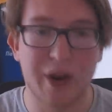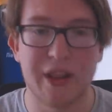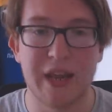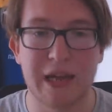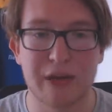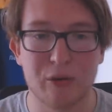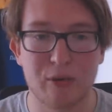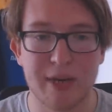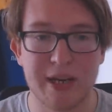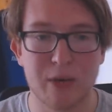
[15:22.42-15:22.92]
of
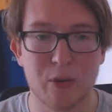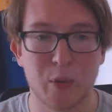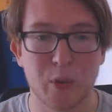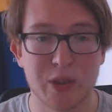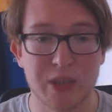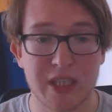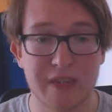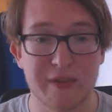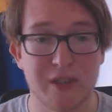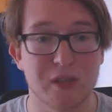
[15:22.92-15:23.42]
that credit
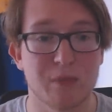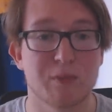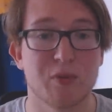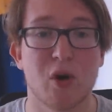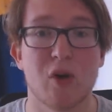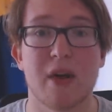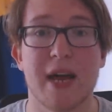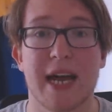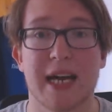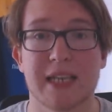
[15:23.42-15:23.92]
was given to
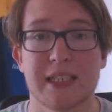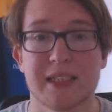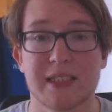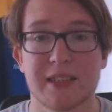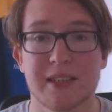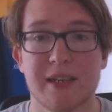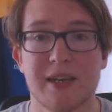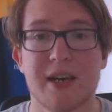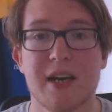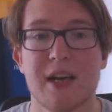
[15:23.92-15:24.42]
Pronax,
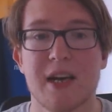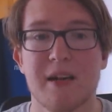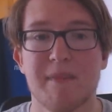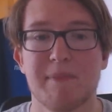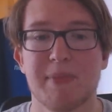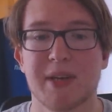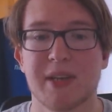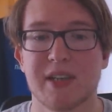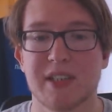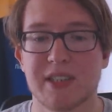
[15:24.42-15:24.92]

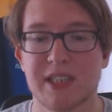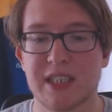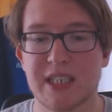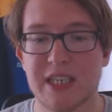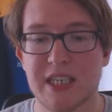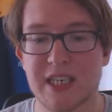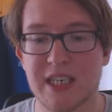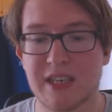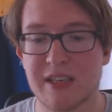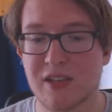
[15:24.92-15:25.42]
because
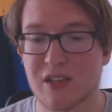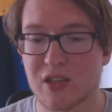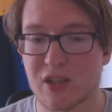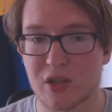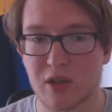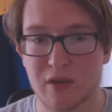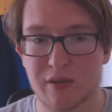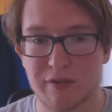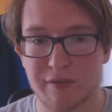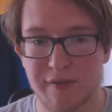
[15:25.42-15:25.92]
he
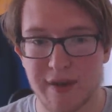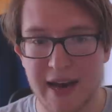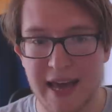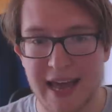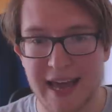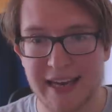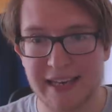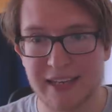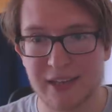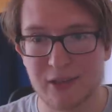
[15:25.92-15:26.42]
took
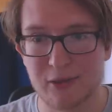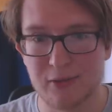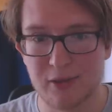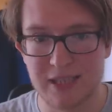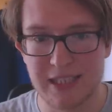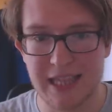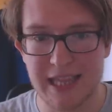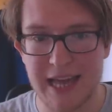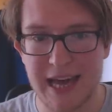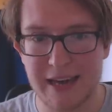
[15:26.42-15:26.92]
Fnatic, who
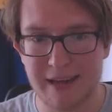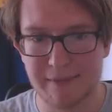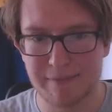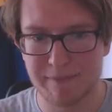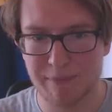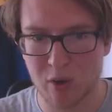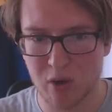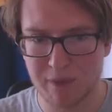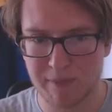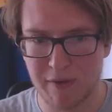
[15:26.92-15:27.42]
was at that
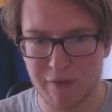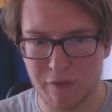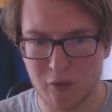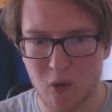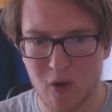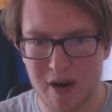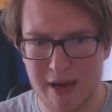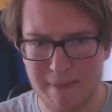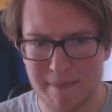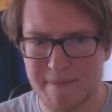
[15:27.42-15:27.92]
point
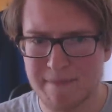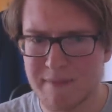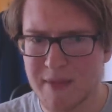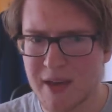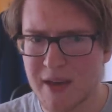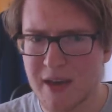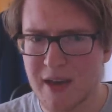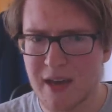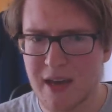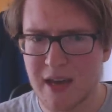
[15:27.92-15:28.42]
before him,
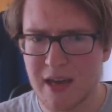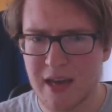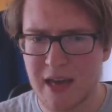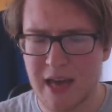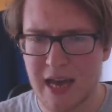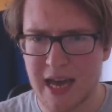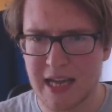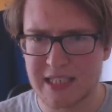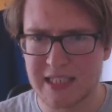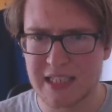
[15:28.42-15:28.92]

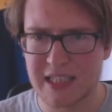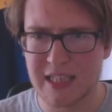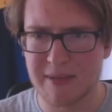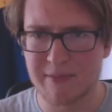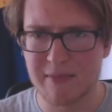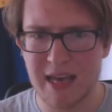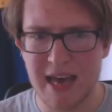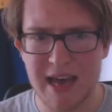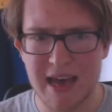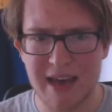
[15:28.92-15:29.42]
a
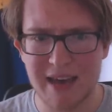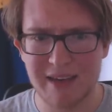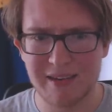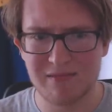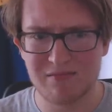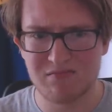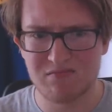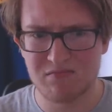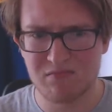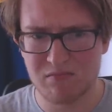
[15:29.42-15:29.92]
team that
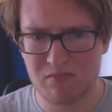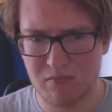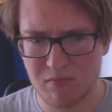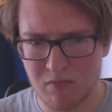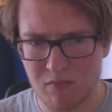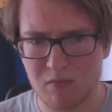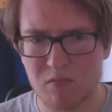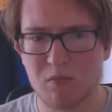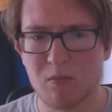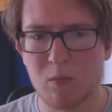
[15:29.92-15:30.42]

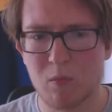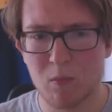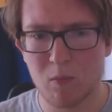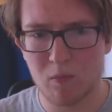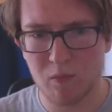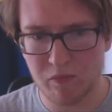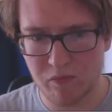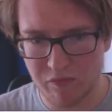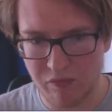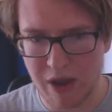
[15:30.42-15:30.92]

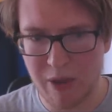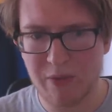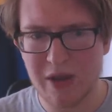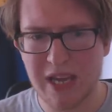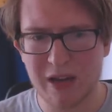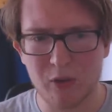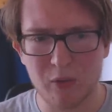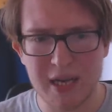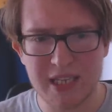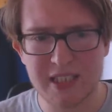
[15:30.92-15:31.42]
very
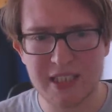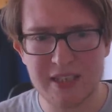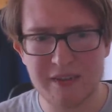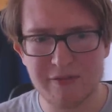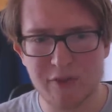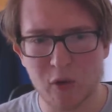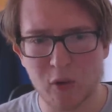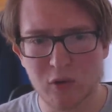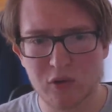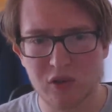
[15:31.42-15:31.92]

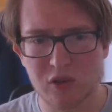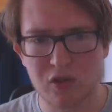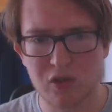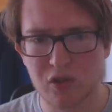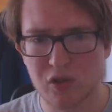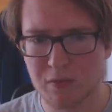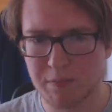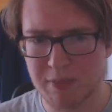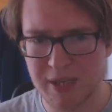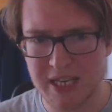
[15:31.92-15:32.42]
aggressive, also
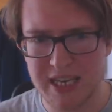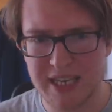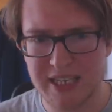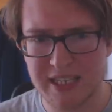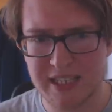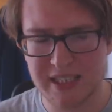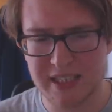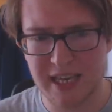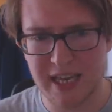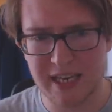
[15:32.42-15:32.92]
took
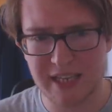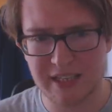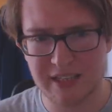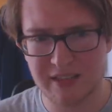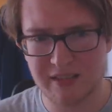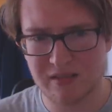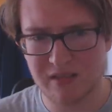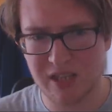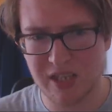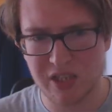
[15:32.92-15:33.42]
peaks and
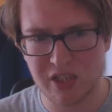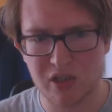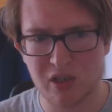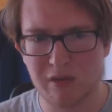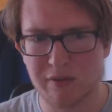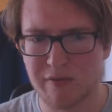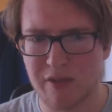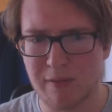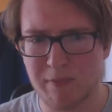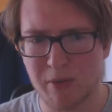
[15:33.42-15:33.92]
did
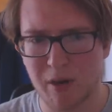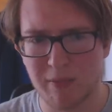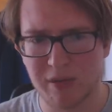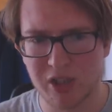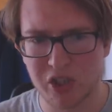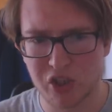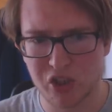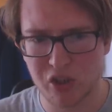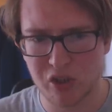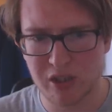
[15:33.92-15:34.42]
stuff they probably
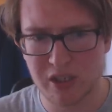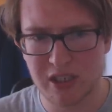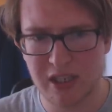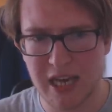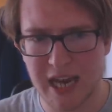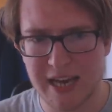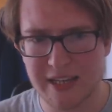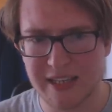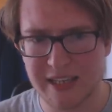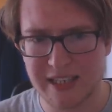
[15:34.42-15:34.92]
shouldn't,
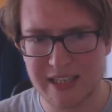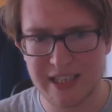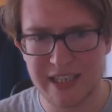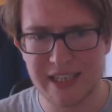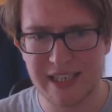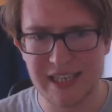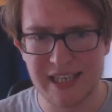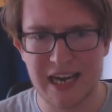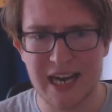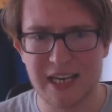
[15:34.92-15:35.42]
and they
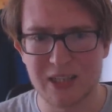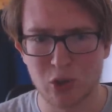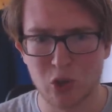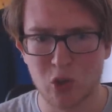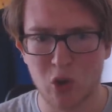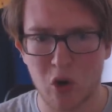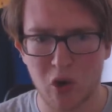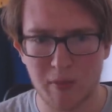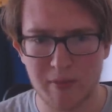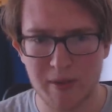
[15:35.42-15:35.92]
needed a guy to
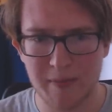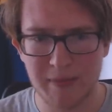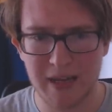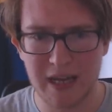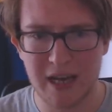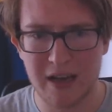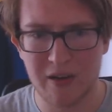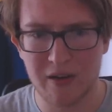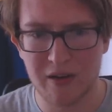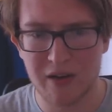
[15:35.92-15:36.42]
calm them
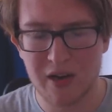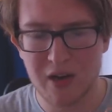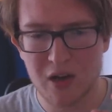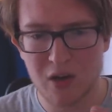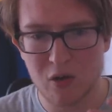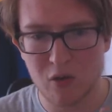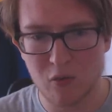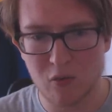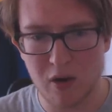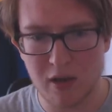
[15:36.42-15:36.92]
down,
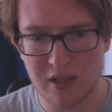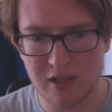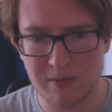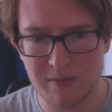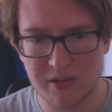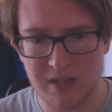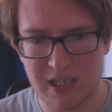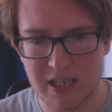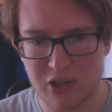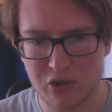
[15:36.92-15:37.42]
run some
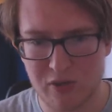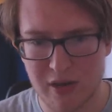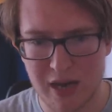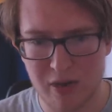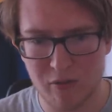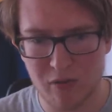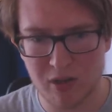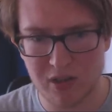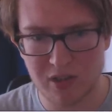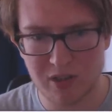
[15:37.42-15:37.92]
set
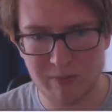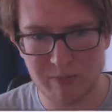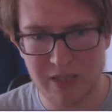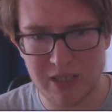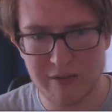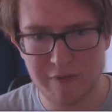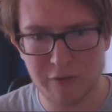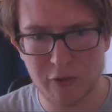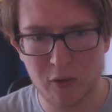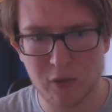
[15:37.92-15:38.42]
strat, run some
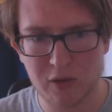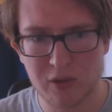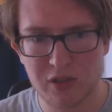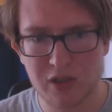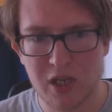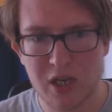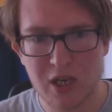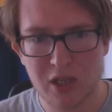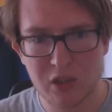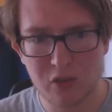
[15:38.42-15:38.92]
defaults,
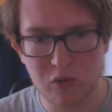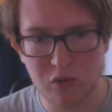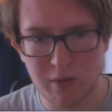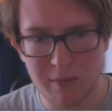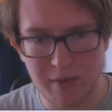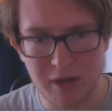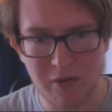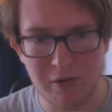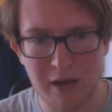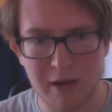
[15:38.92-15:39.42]
do some
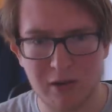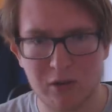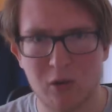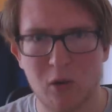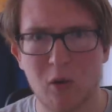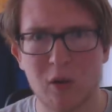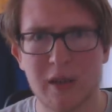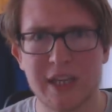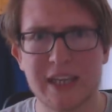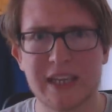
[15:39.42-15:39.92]
mid-round
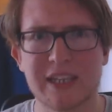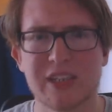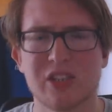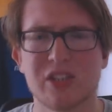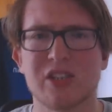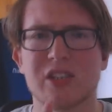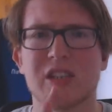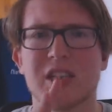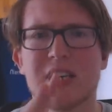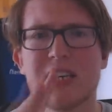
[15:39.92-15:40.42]
calling, and
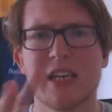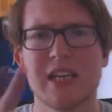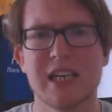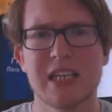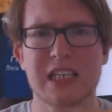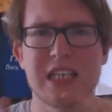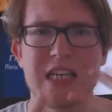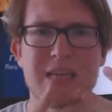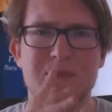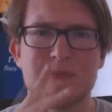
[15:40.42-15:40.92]
just
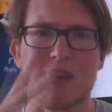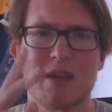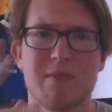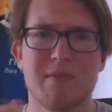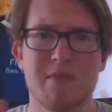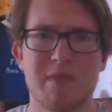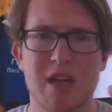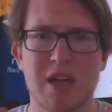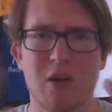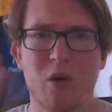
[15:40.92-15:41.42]
keep
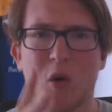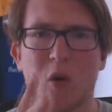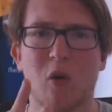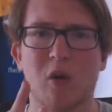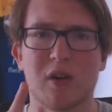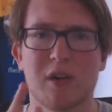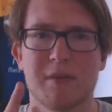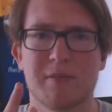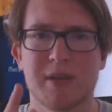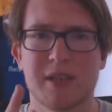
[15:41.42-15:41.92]
them in
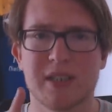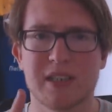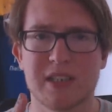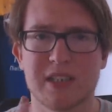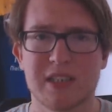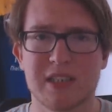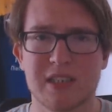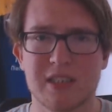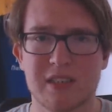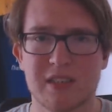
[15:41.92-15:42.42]
order.
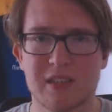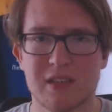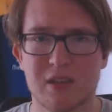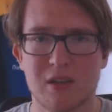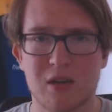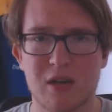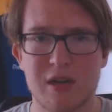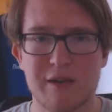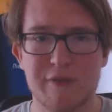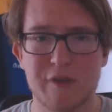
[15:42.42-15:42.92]
Because
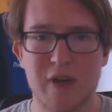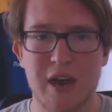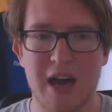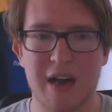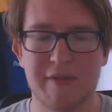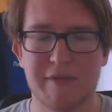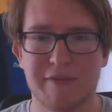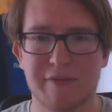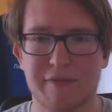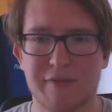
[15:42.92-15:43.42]
if
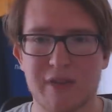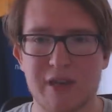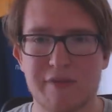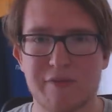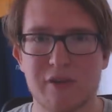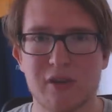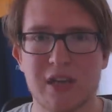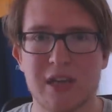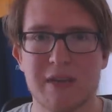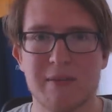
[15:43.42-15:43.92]

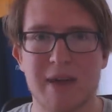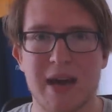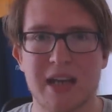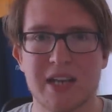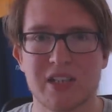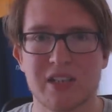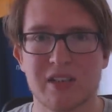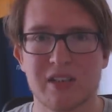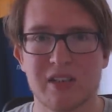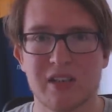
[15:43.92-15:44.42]
you can
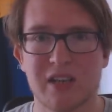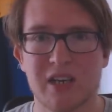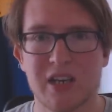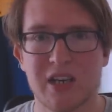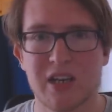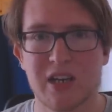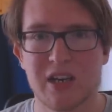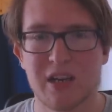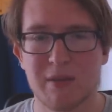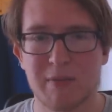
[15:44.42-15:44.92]
imagine
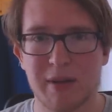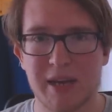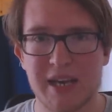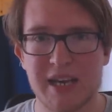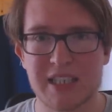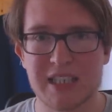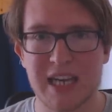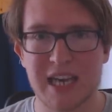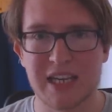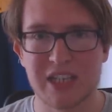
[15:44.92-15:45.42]

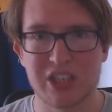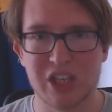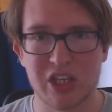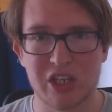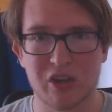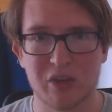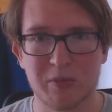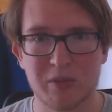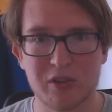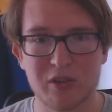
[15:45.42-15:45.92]
players like
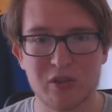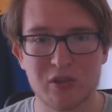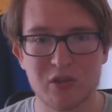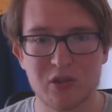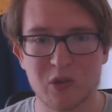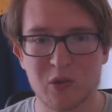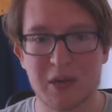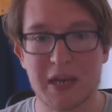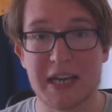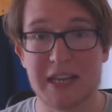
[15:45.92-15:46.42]

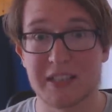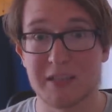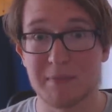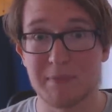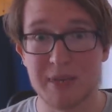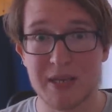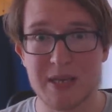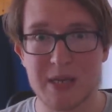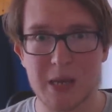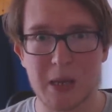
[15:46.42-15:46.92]
JW, who likes to
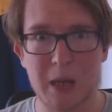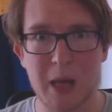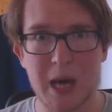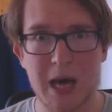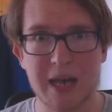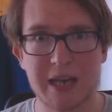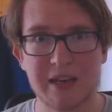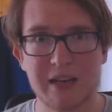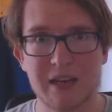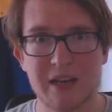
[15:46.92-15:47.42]
peak a
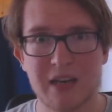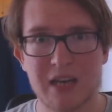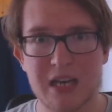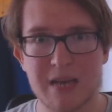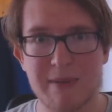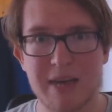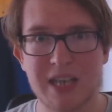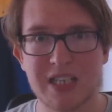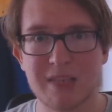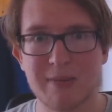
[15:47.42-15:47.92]
lot,
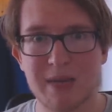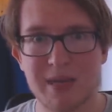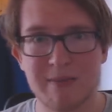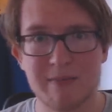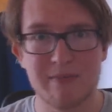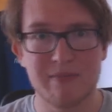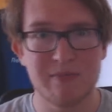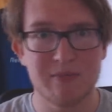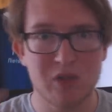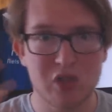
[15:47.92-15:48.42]
imagine
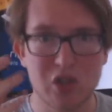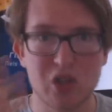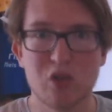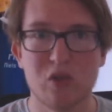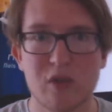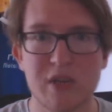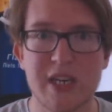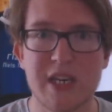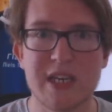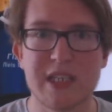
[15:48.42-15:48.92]
him
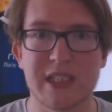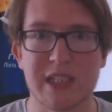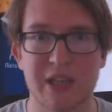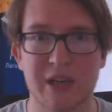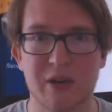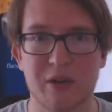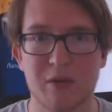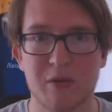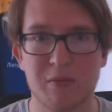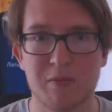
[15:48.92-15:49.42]
2 years
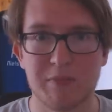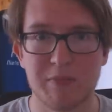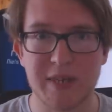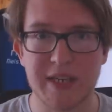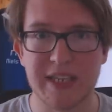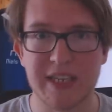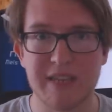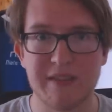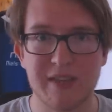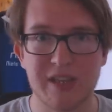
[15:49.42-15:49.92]
ago,
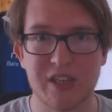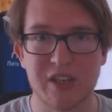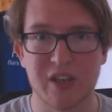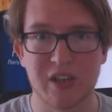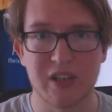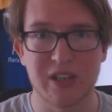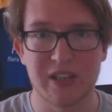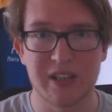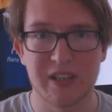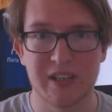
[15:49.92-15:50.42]
being even
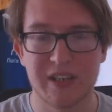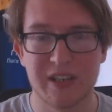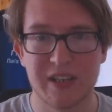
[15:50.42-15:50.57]
younger,